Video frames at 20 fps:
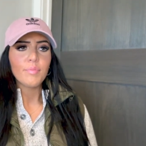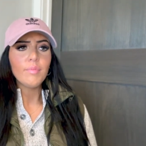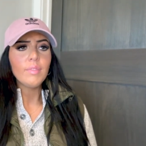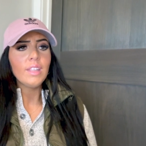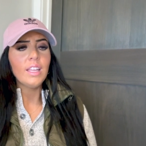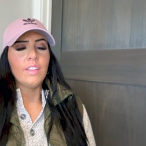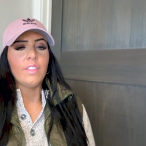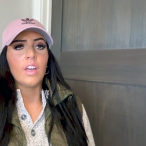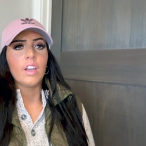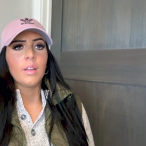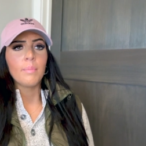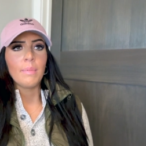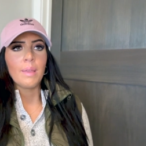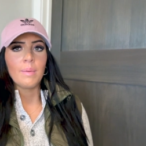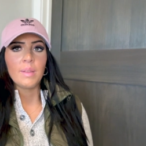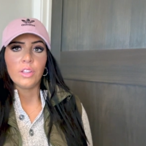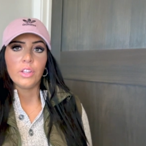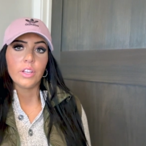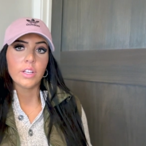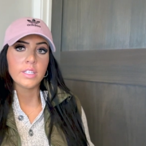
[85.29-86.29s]
I thought it
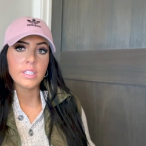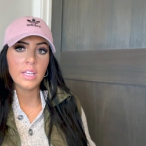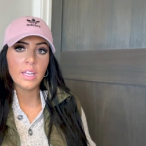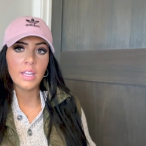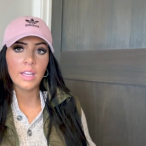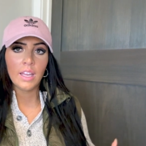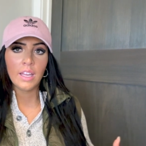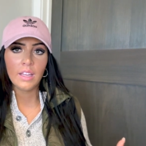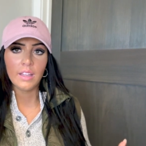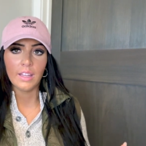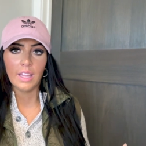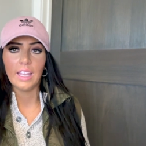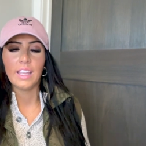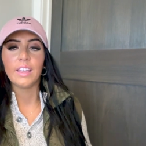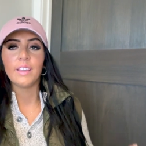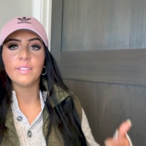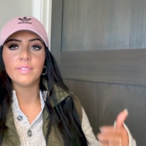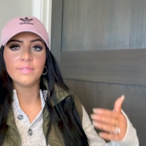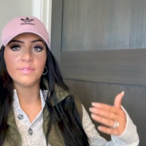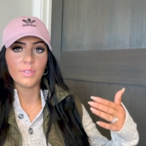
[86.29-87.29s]
maybe looked like
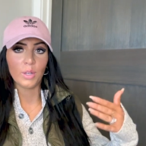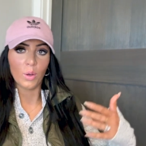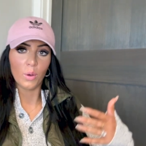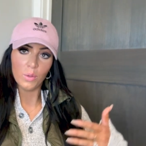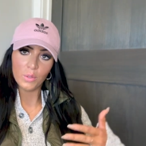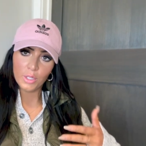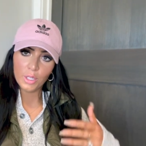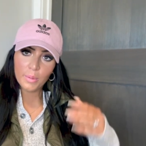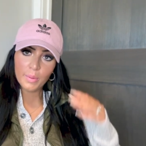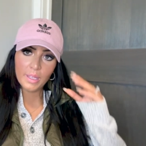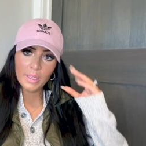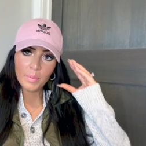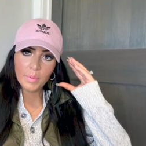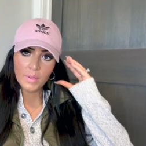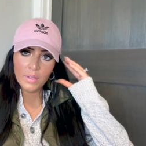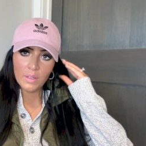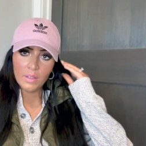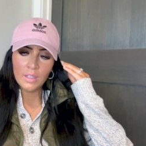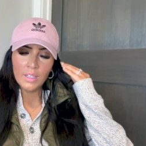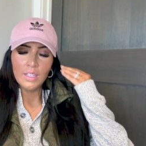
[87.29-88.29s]
for older
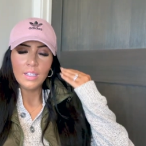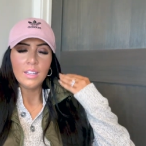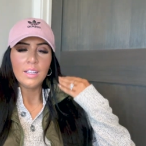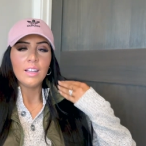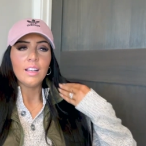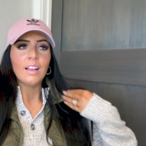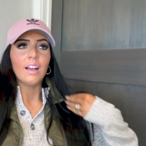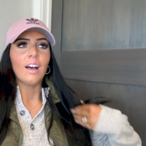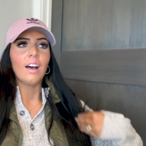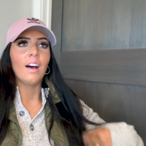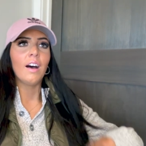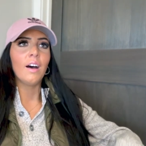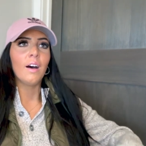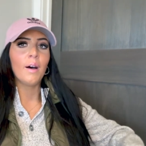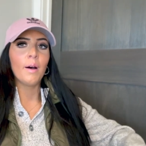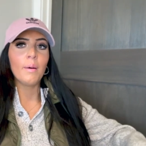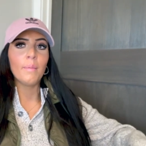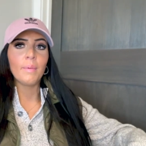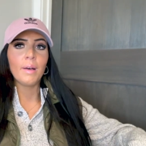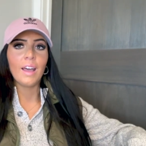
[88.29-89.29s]
people.
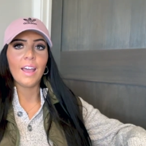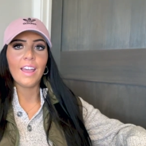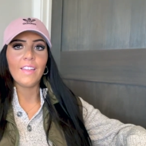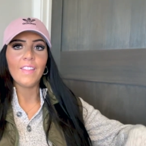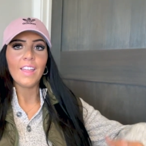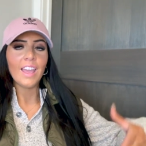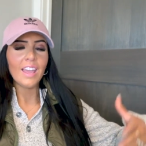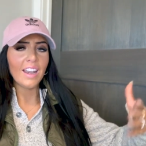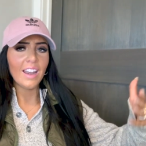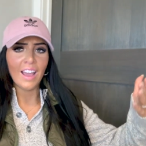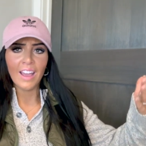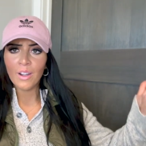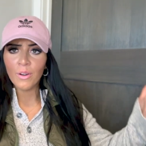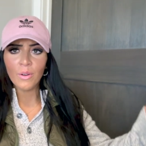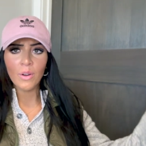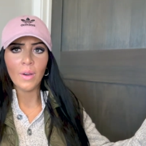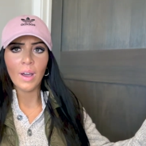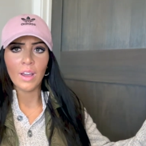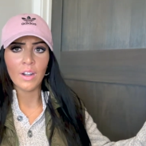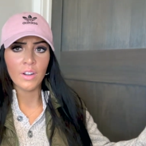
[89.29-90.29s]
And then I don't
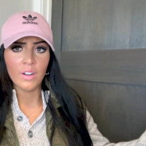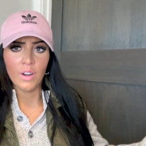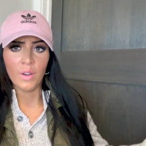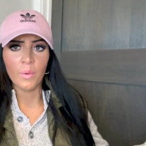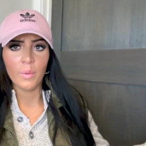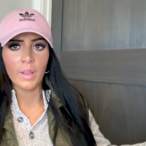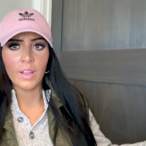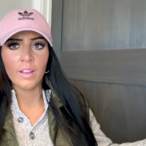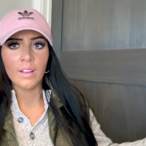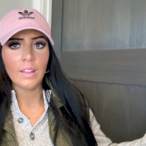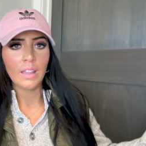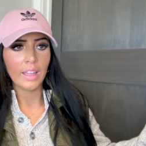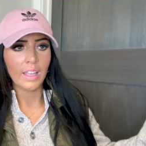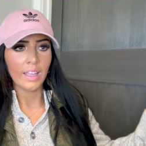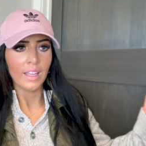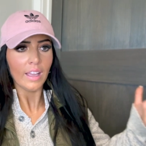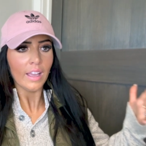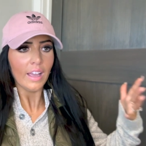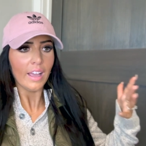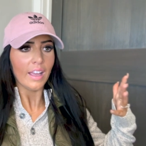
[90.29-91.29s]
know, out of nowhere,
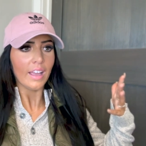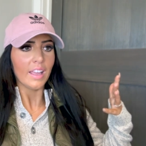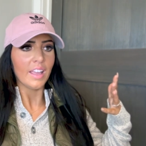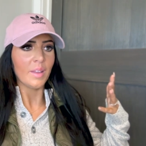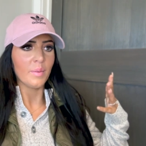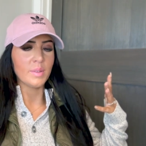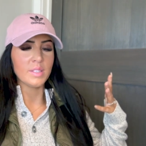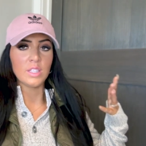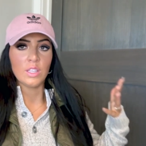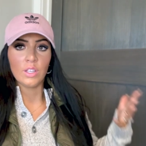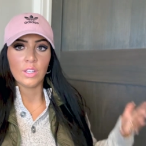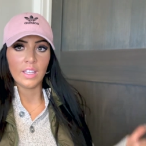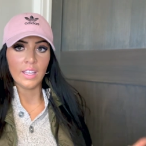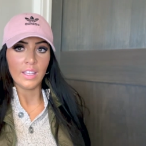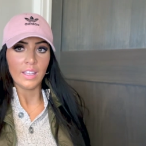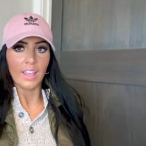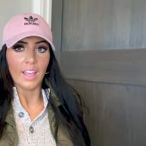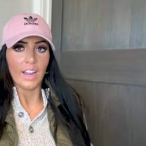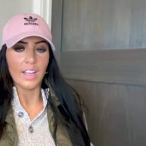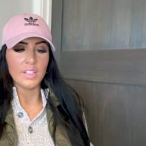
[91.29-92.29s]
like I was
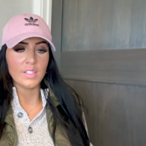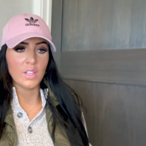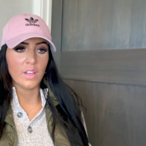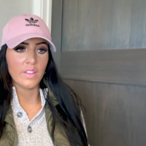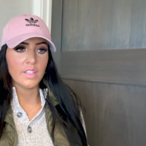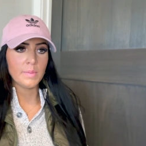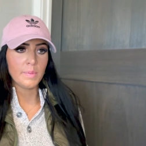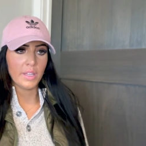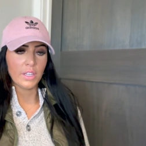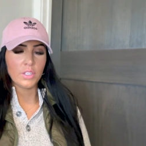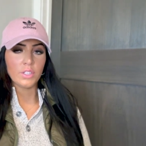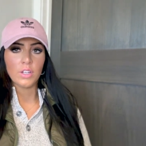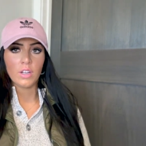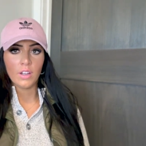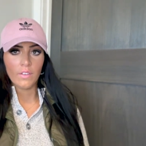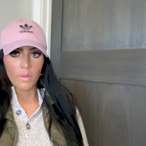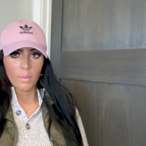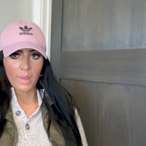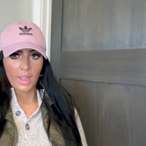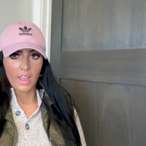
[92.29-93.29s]
looking and I saw this picture
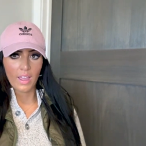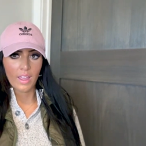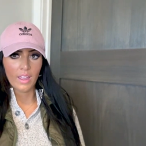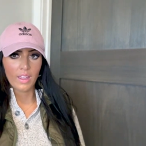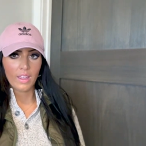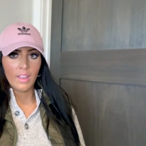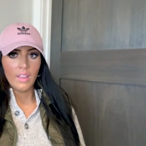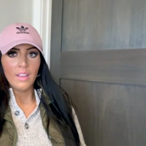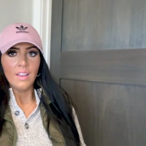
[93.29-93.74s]
of a bag